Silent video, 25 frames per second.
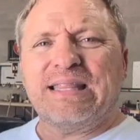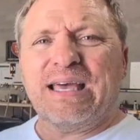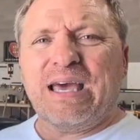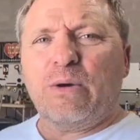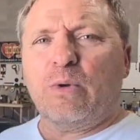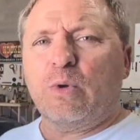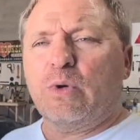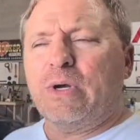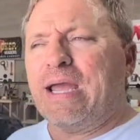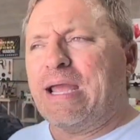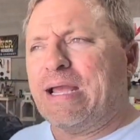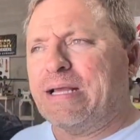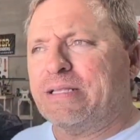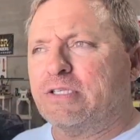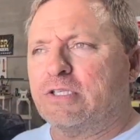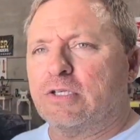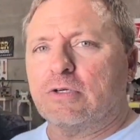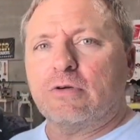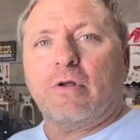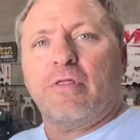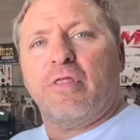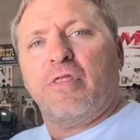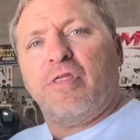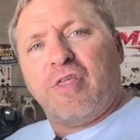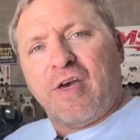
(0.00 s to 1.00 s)
that will
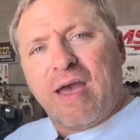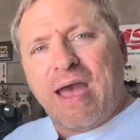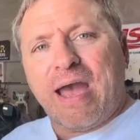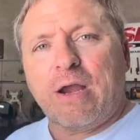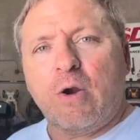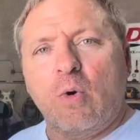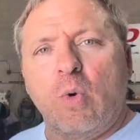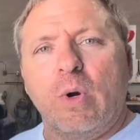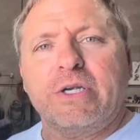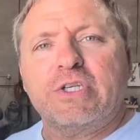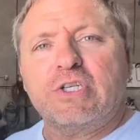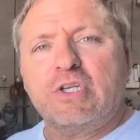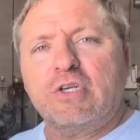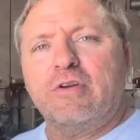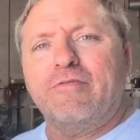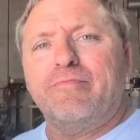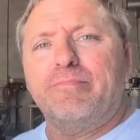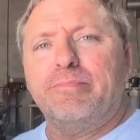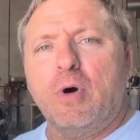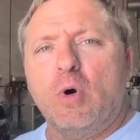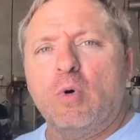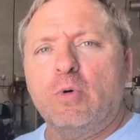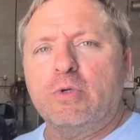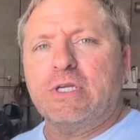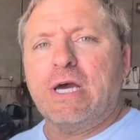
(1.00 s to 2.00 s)
answer that question of bow